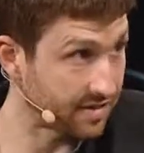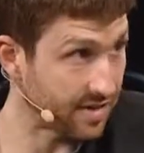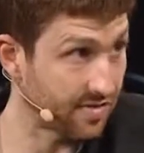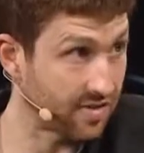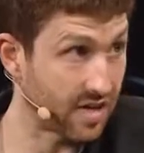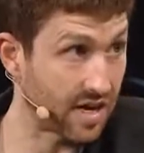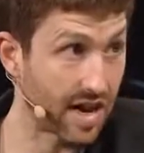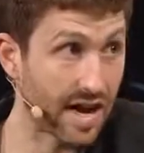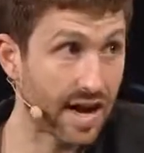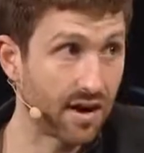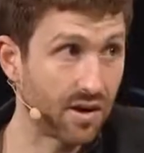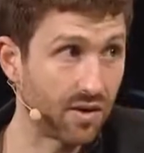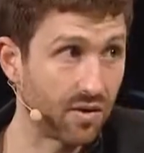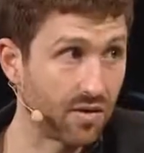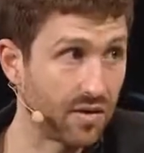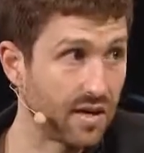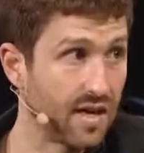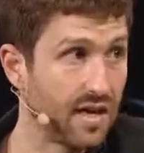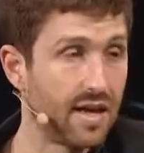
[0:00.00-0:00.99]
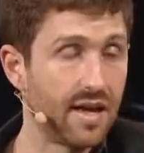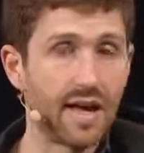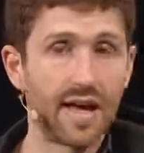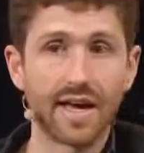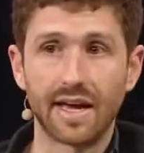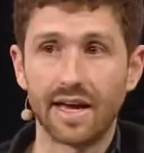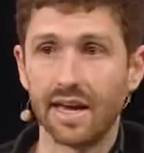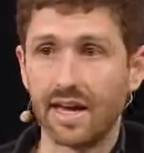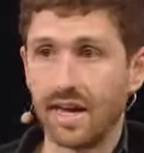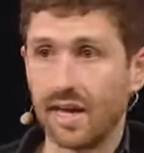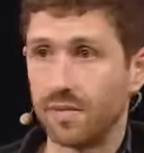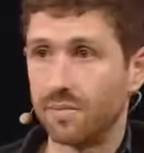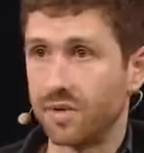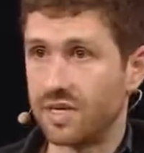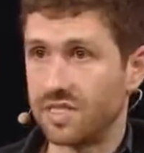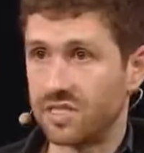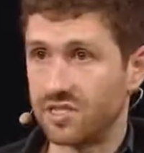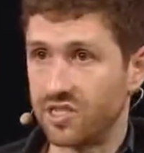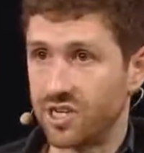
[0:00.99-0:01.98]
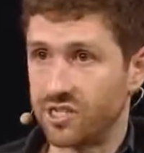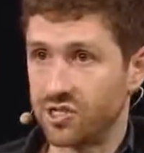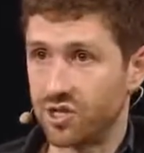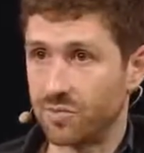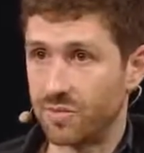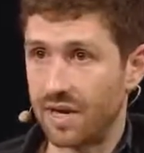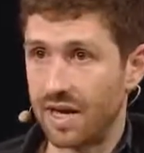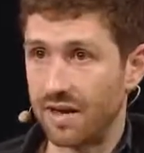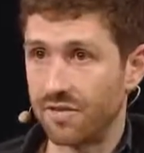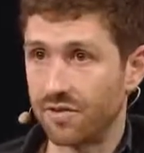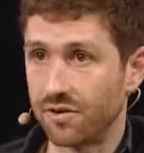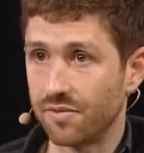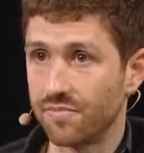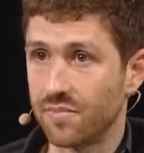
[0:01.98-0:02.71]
even now, at getting companies to change their behavior.